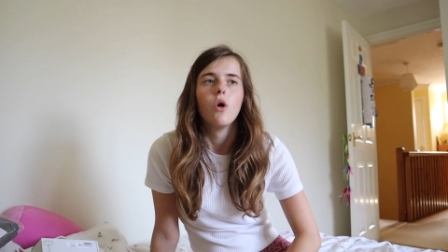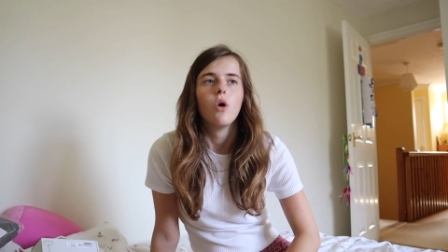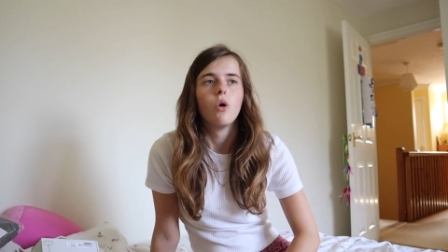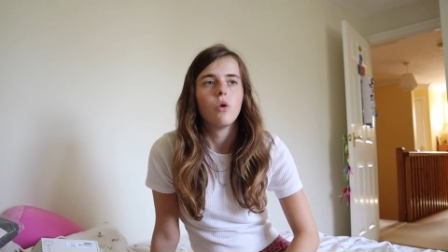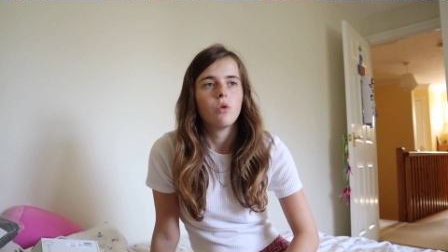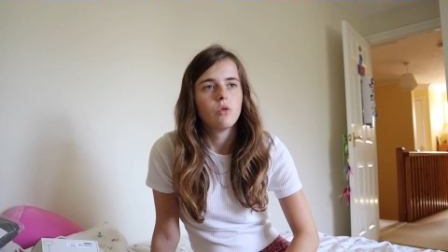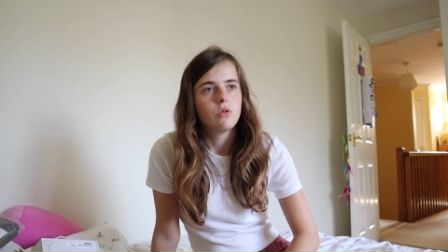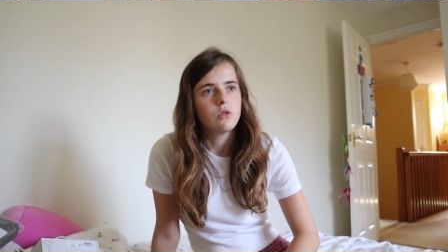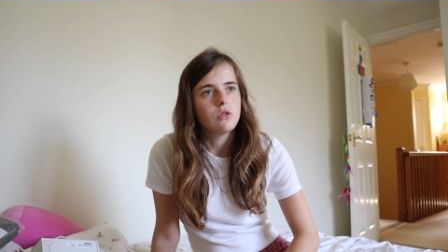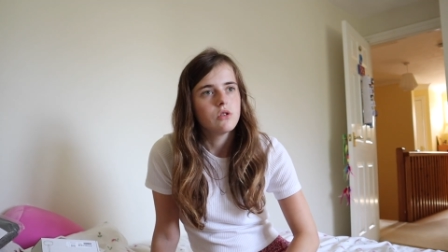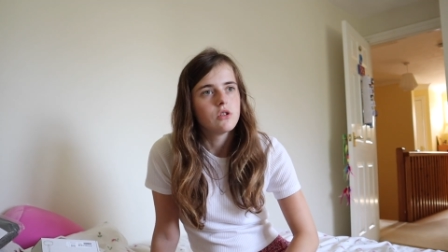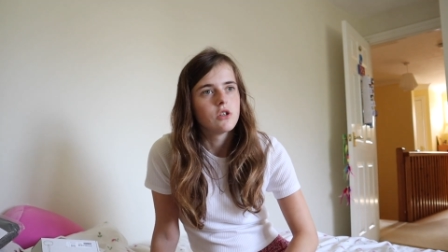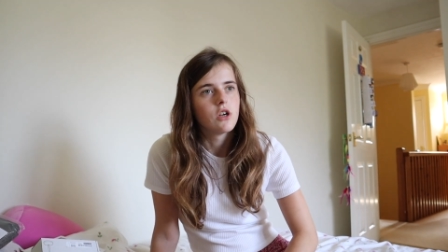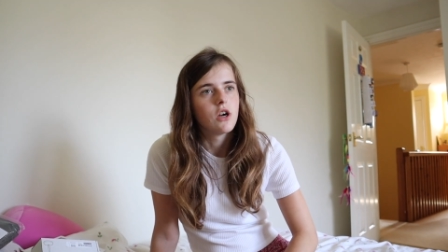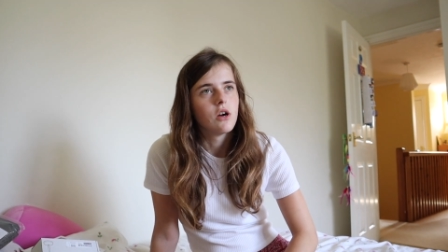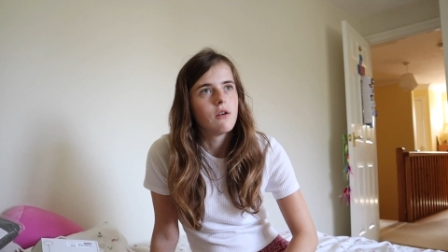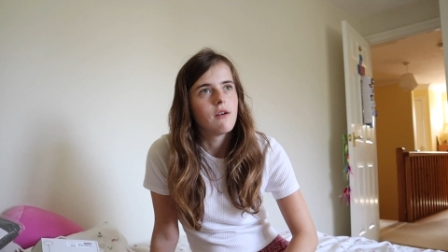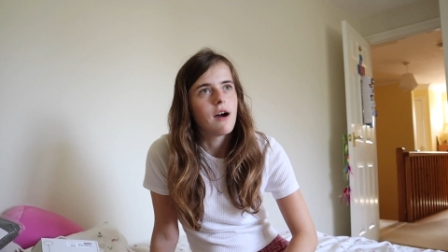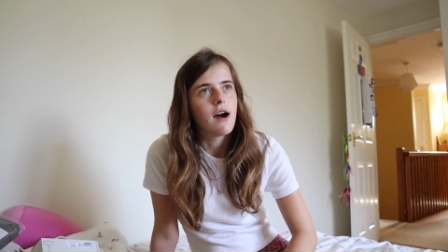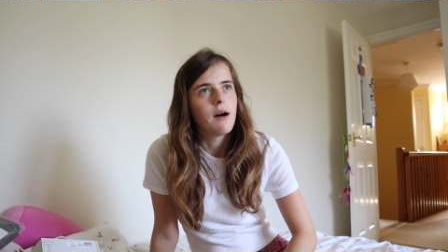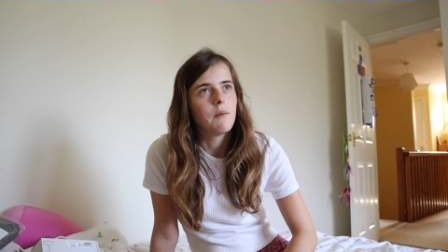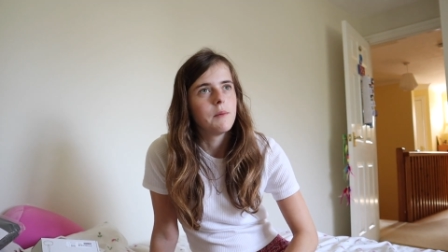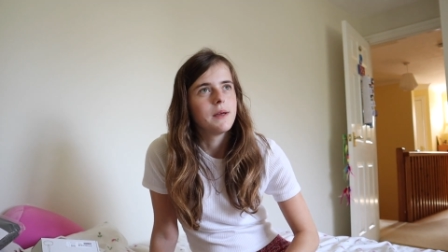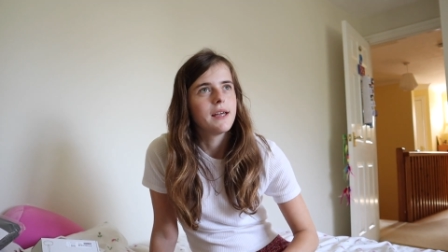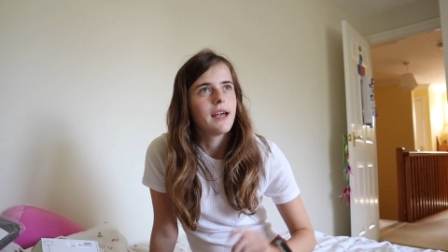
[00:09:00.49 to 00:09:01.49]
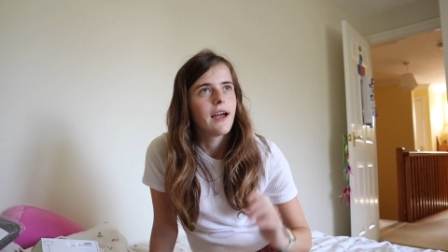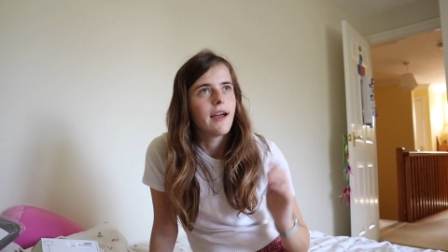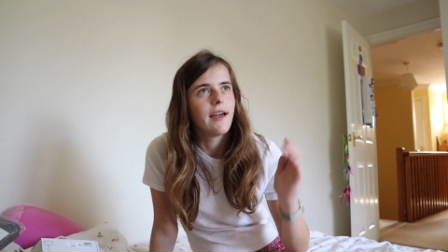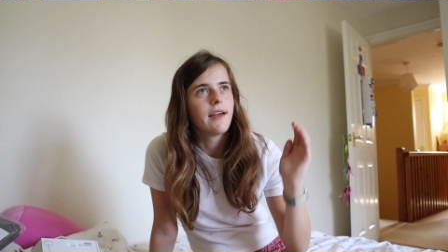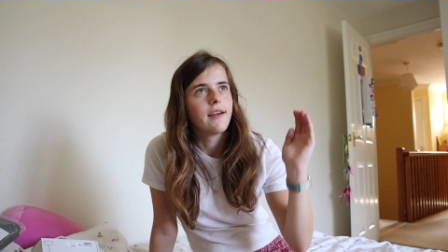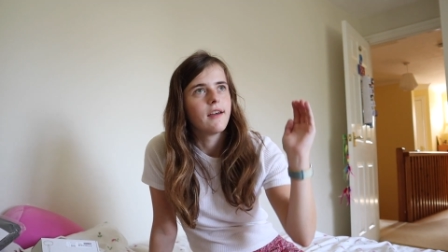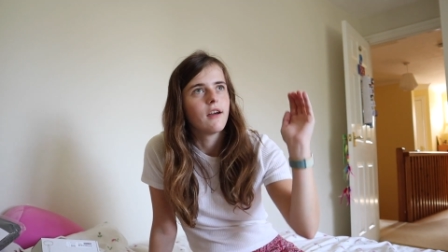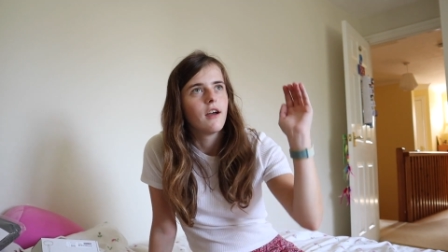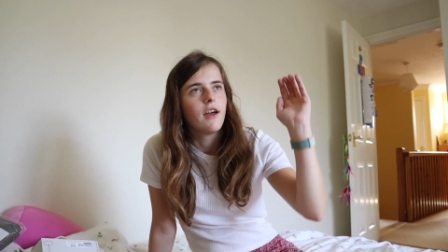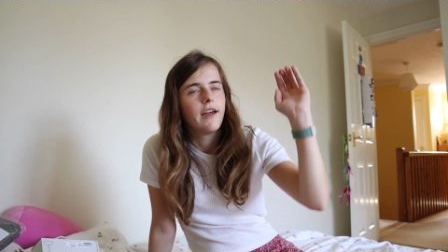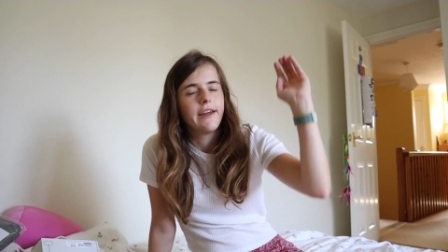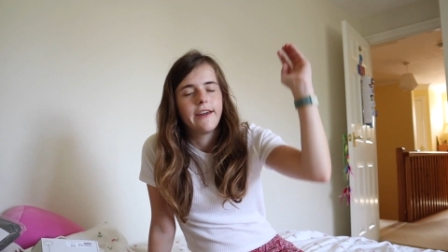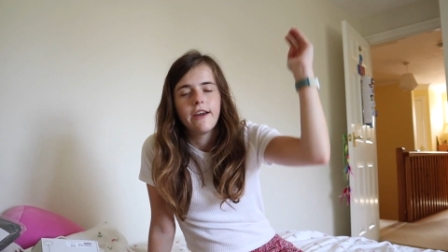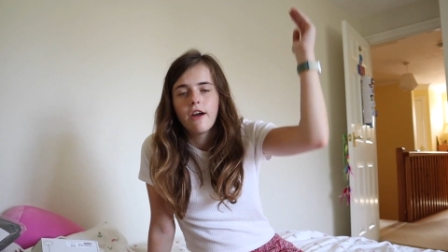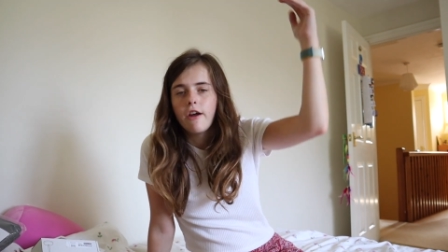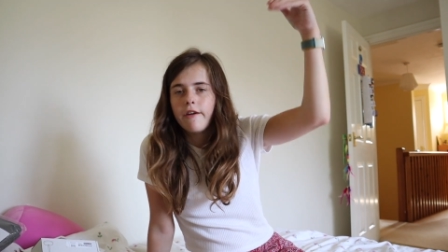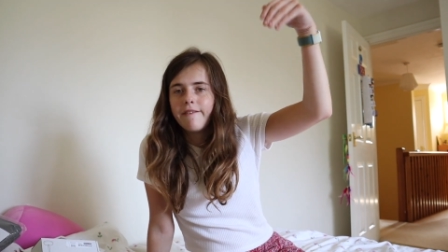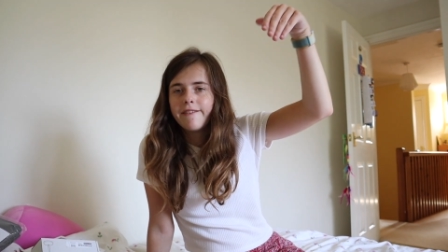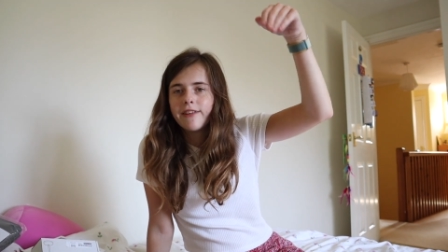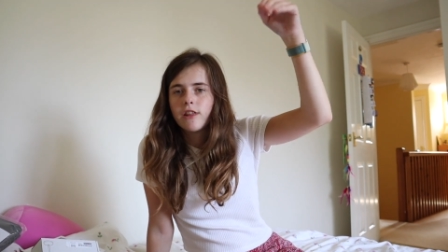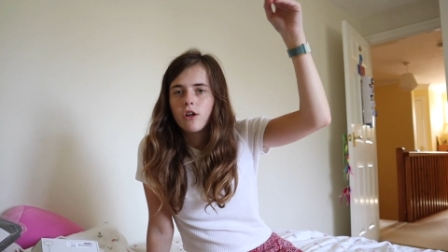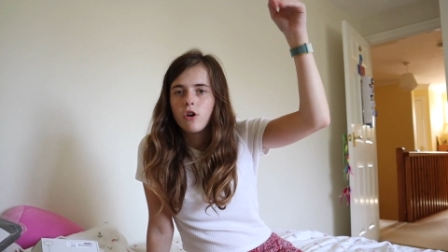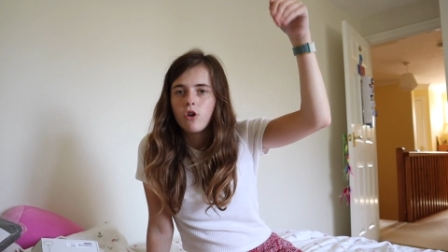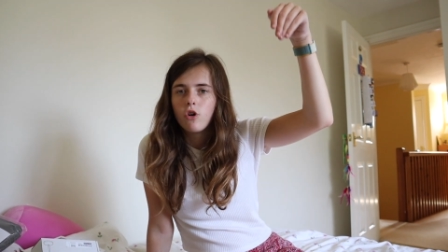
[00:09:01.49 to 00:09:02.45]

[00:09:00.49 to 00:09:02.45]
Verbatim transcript: Also I'll be getting a over the